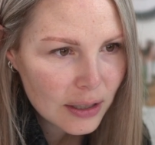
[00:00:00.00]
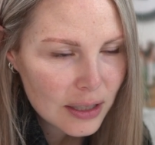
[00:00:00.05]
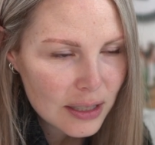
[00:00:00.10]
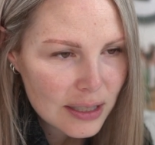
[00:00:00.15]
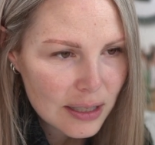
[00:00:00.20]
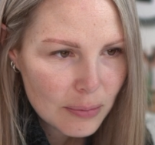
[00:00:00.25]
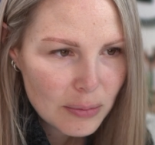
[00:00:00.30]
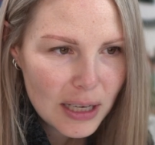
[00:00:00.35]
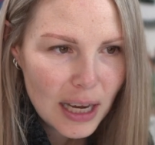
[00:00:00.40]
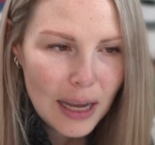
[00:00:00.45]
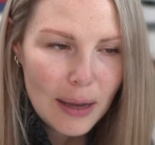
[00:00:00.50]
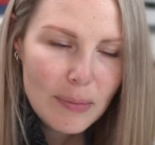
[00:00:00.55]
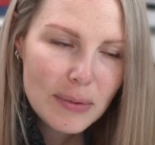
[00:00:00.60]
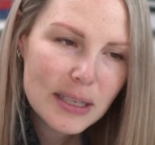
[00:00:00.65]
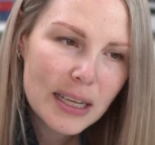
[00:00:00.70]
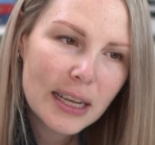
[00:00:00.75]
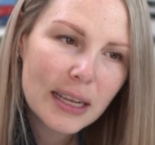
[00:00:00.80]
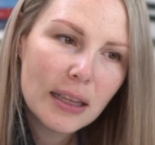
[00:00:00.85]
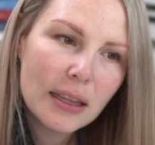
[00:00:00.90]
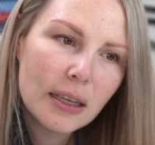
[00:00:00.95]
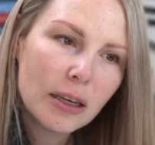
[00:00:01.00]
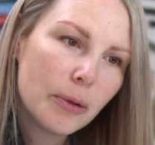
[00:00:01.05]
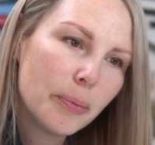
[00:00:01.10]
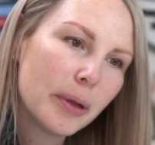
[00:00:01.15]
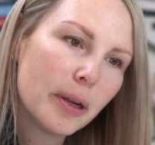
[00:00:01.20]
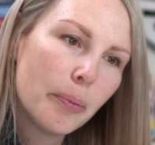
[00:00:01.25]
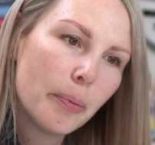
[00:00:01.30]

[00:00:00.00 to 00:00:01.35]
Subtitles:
Sometimes like a little bit of